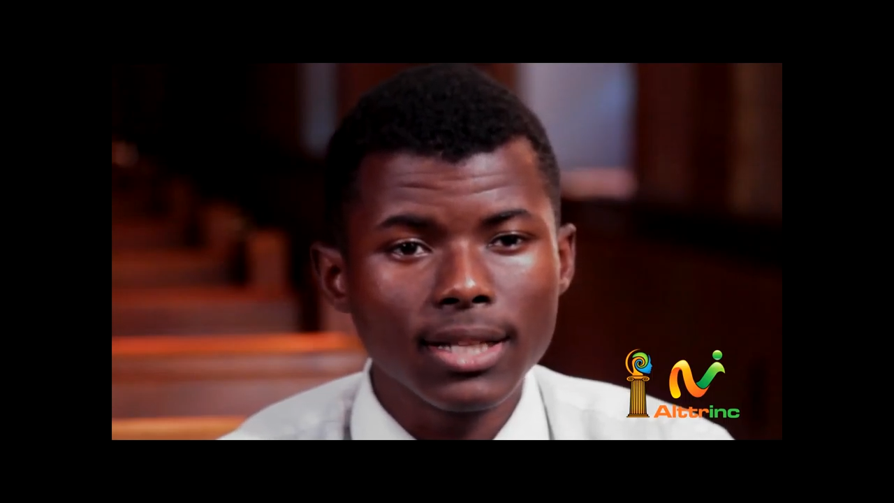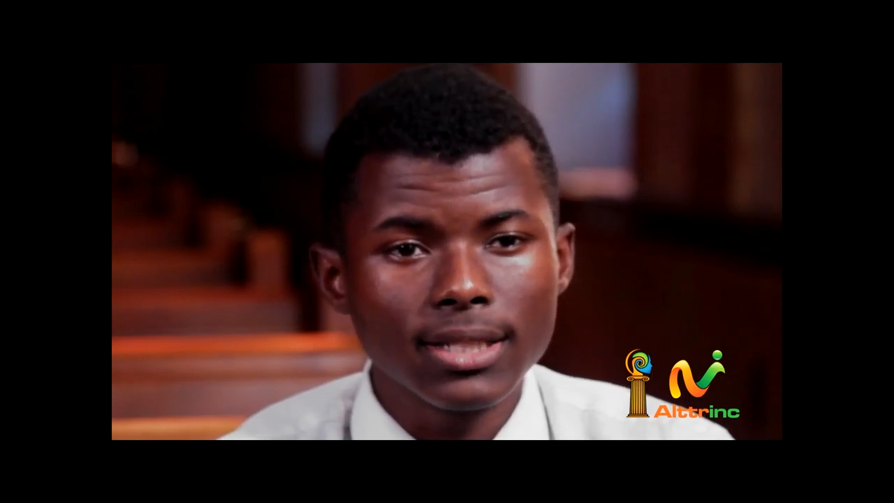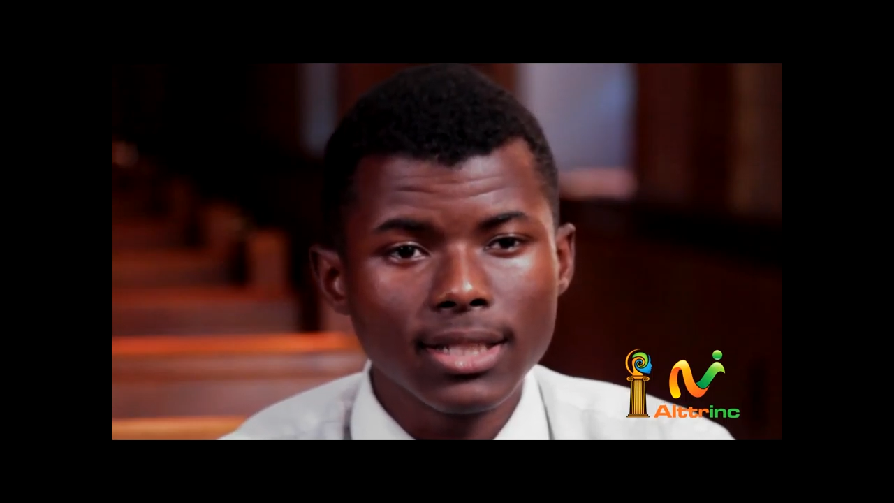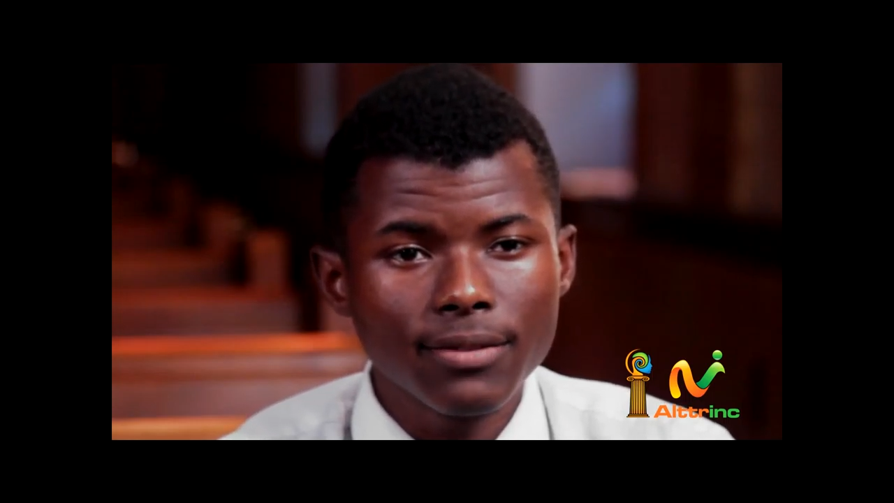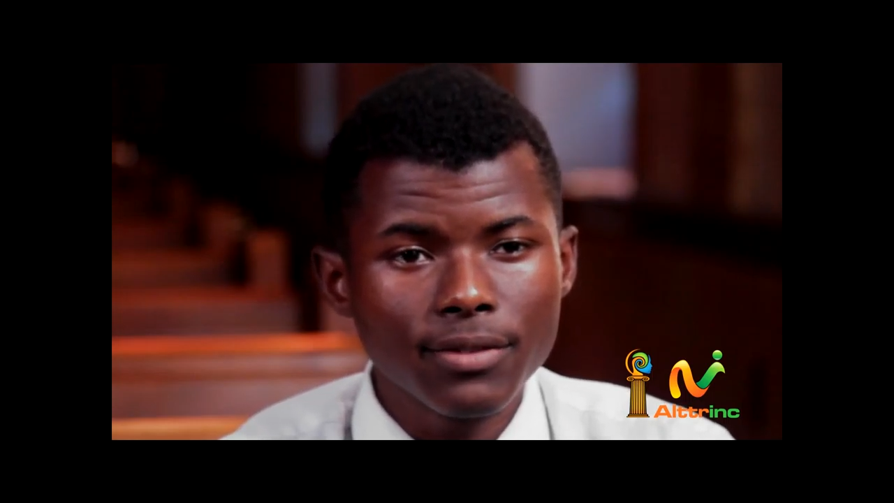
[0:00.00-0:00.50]

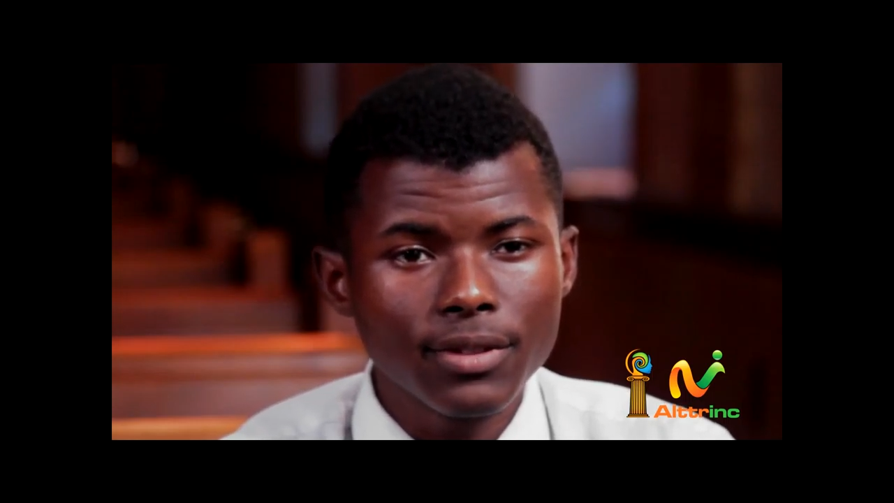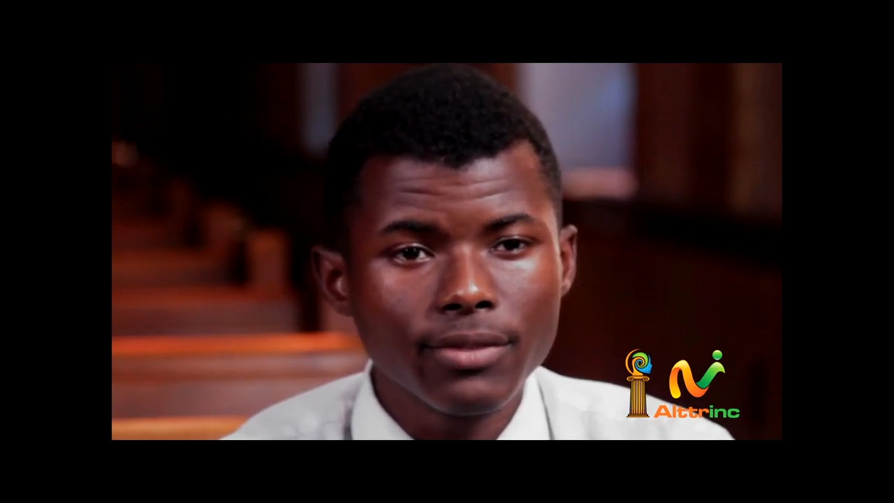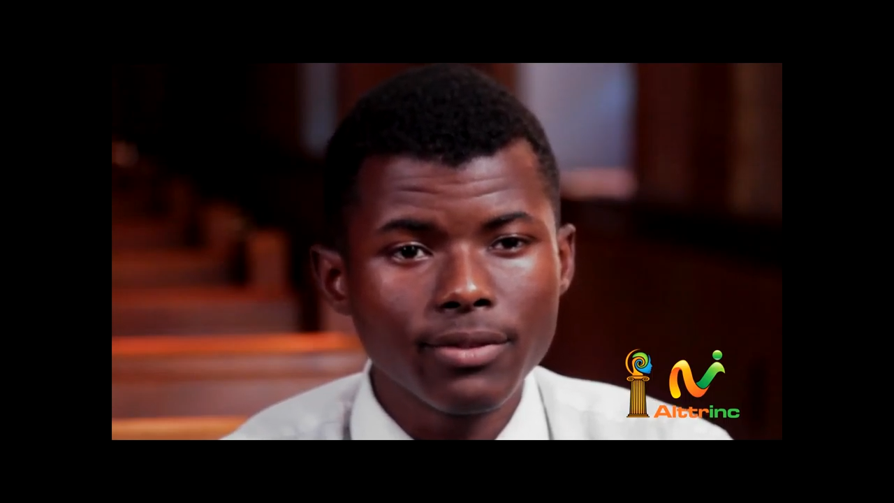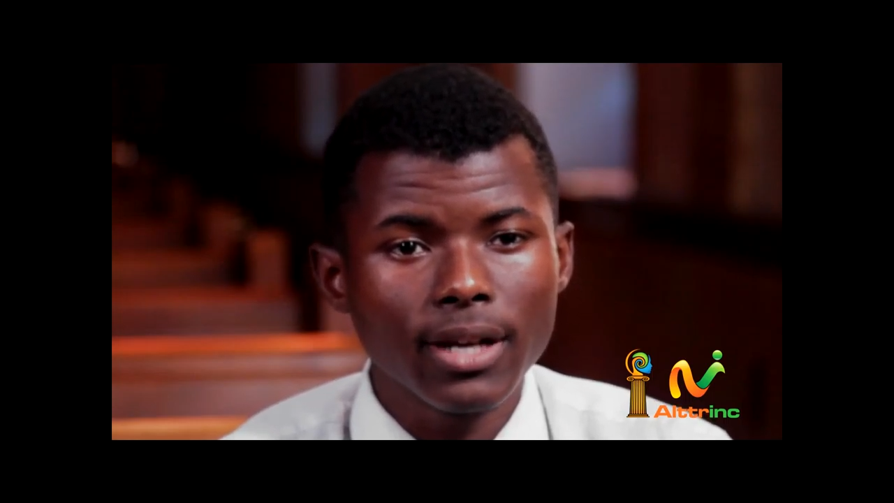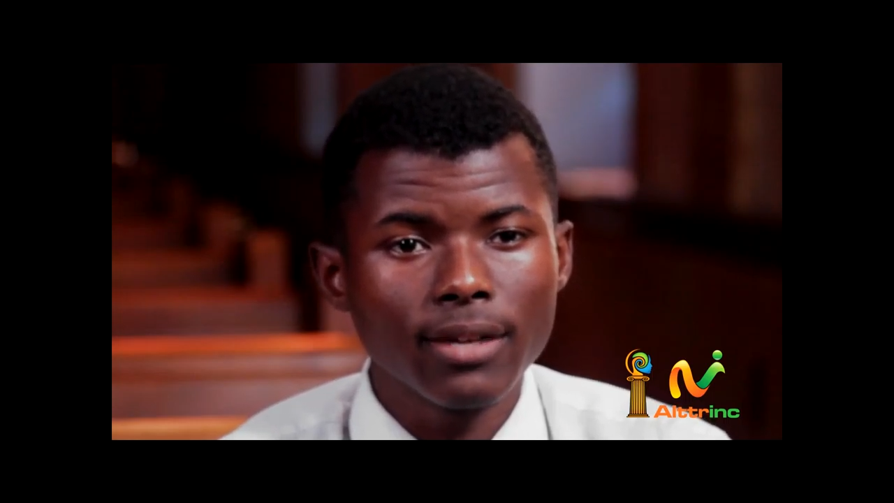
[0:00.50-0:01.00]
Isaiah
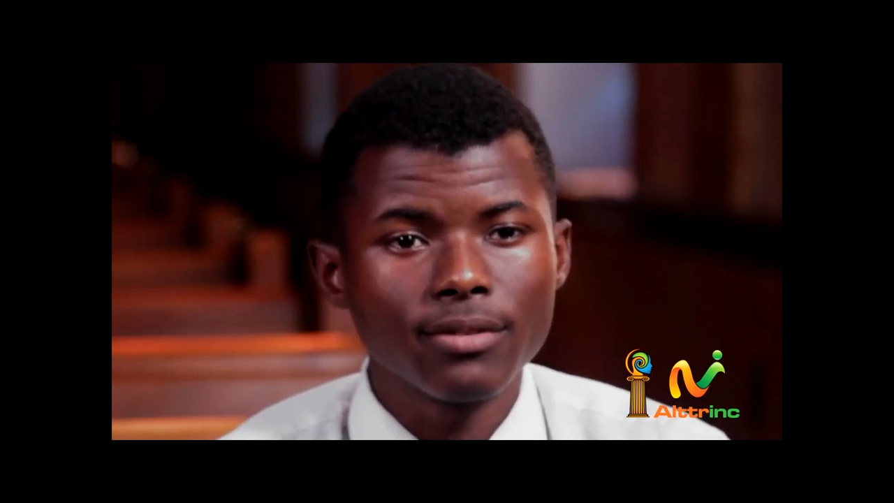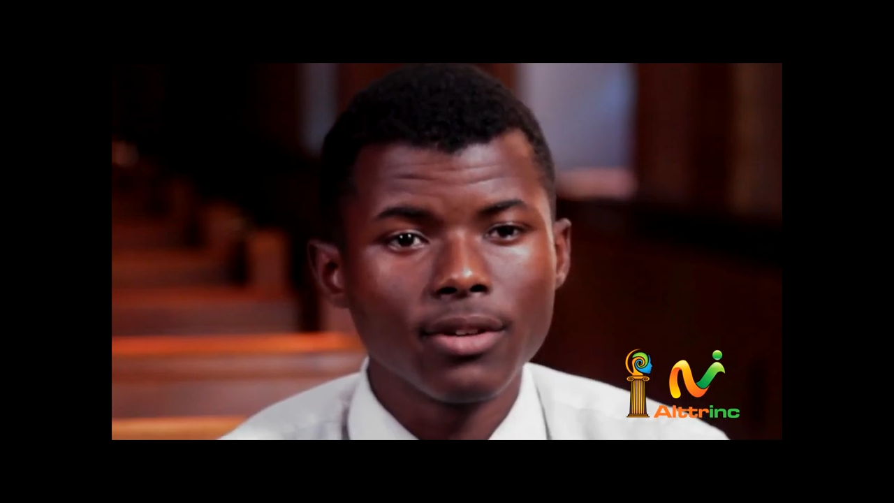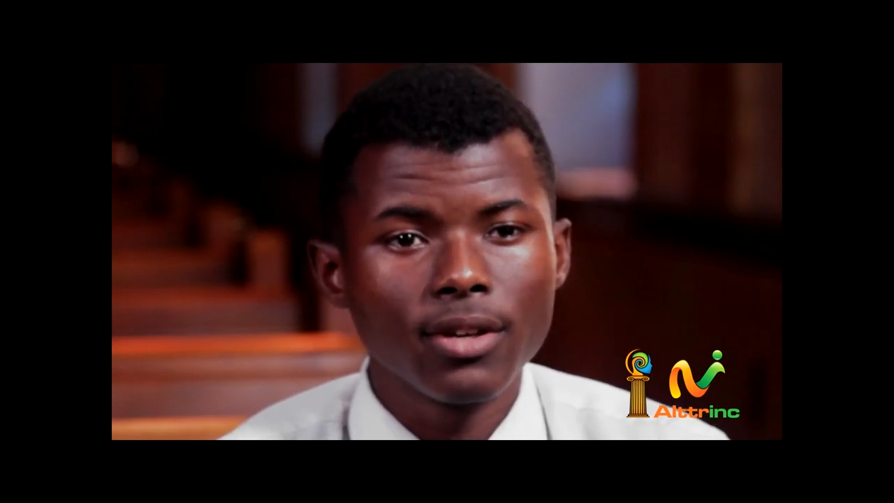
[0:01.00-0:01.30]
fifty-five,